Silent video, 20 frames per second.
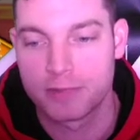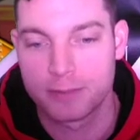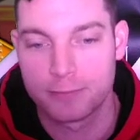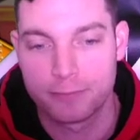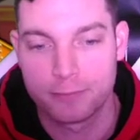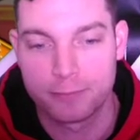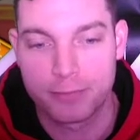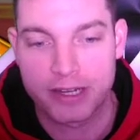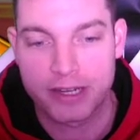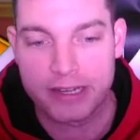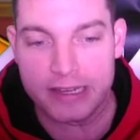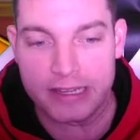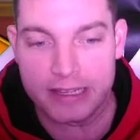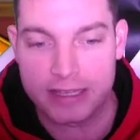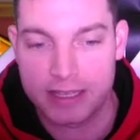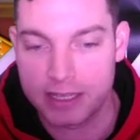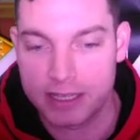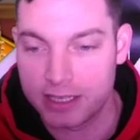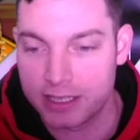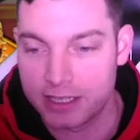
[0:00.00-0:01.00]
But
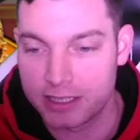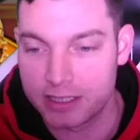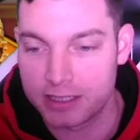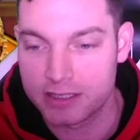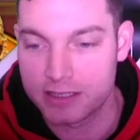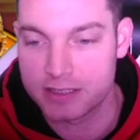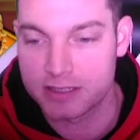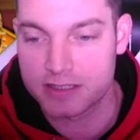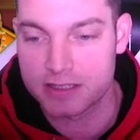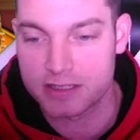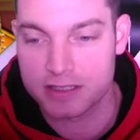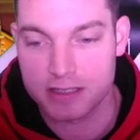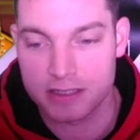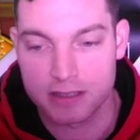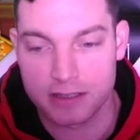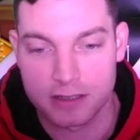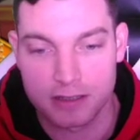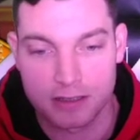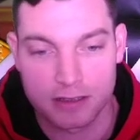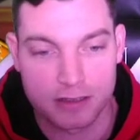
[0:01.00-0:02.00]
it is
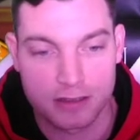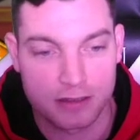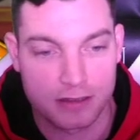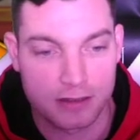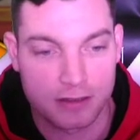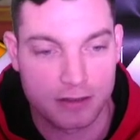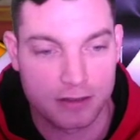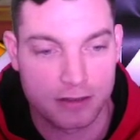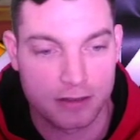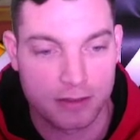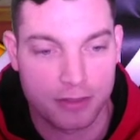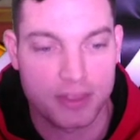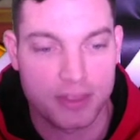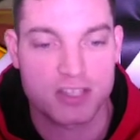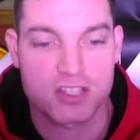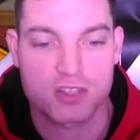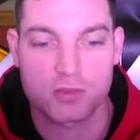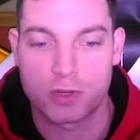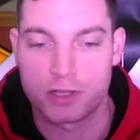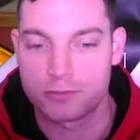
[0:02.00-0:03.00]
this
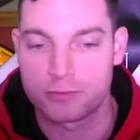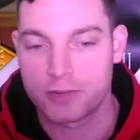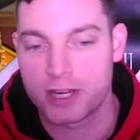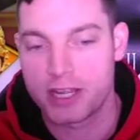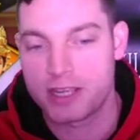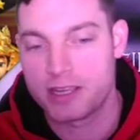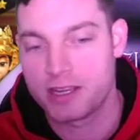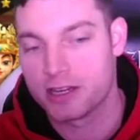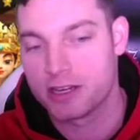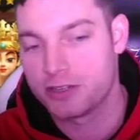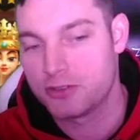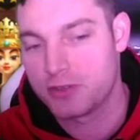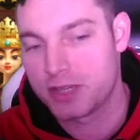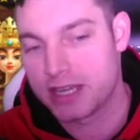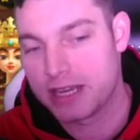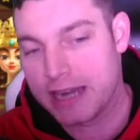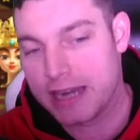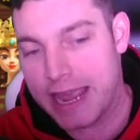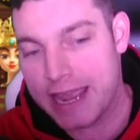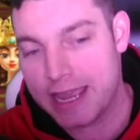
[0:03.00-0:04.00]
one right here. You get
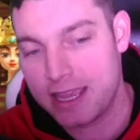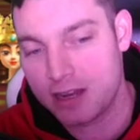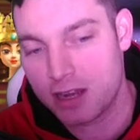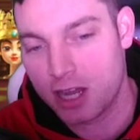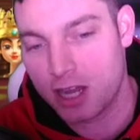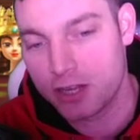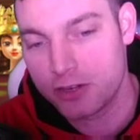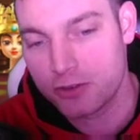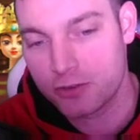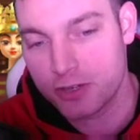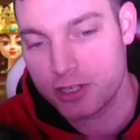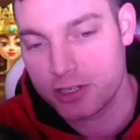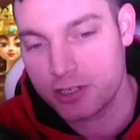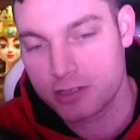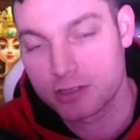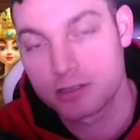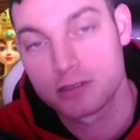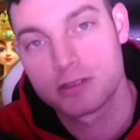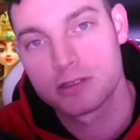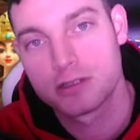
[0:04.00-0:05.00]
an 800
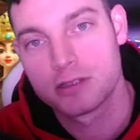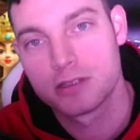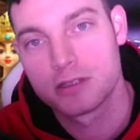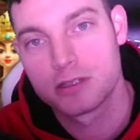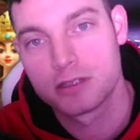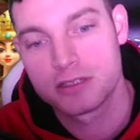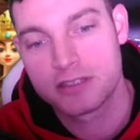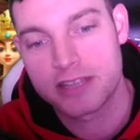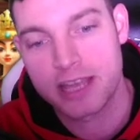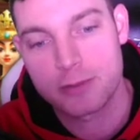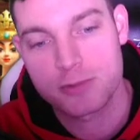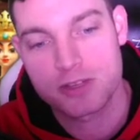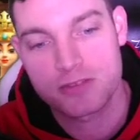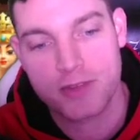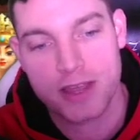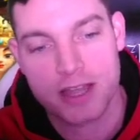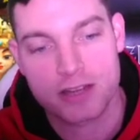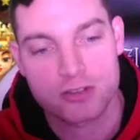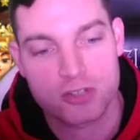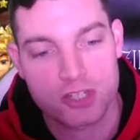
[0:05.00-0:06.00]
damage
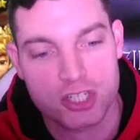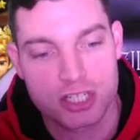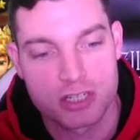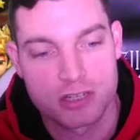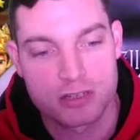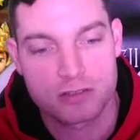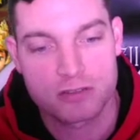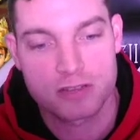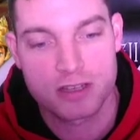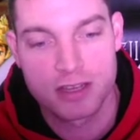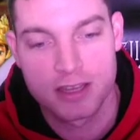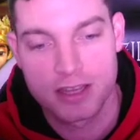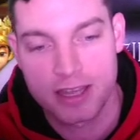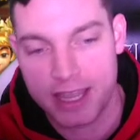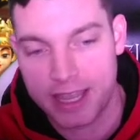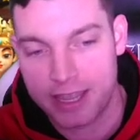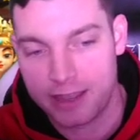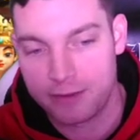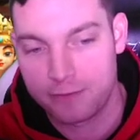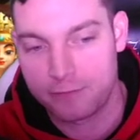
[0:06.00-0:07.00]
factor shield
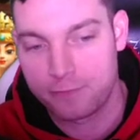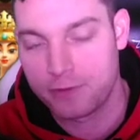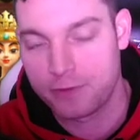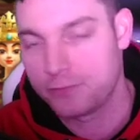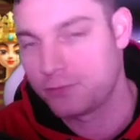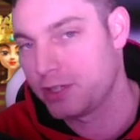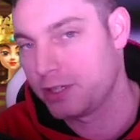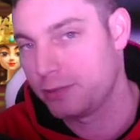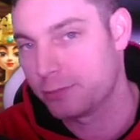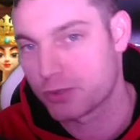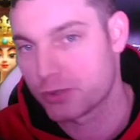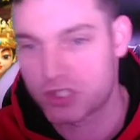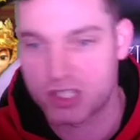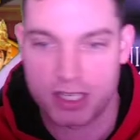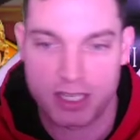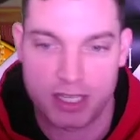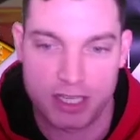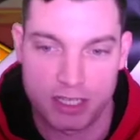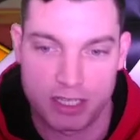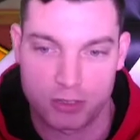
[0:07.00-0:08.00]
and 15%
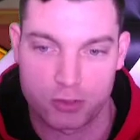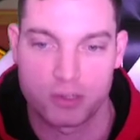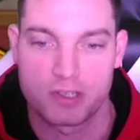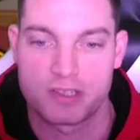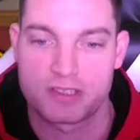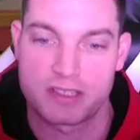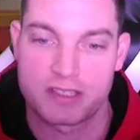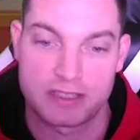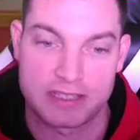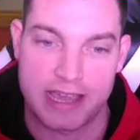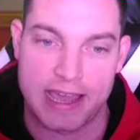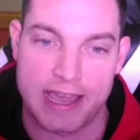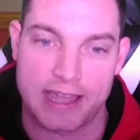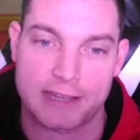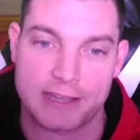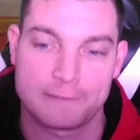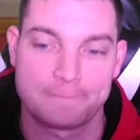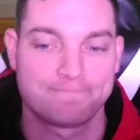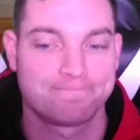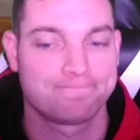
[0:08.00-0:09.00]
increased attack.
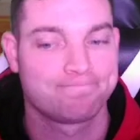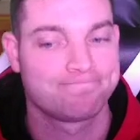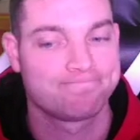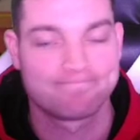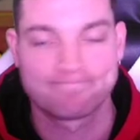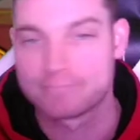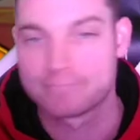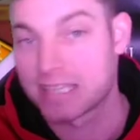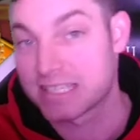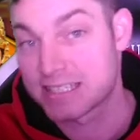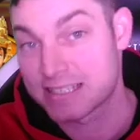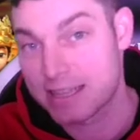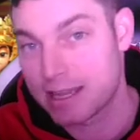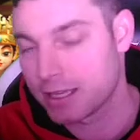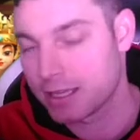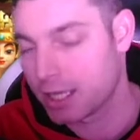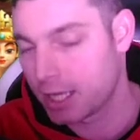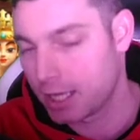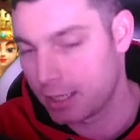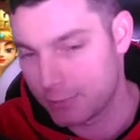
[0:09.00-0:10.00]
It's not
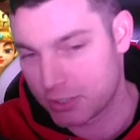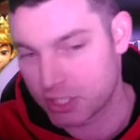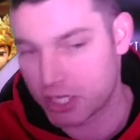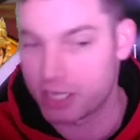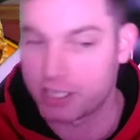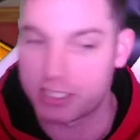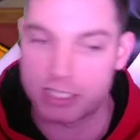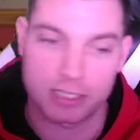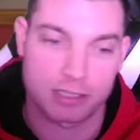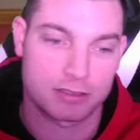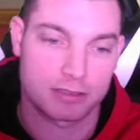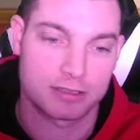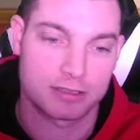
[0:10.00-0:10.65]
game changing.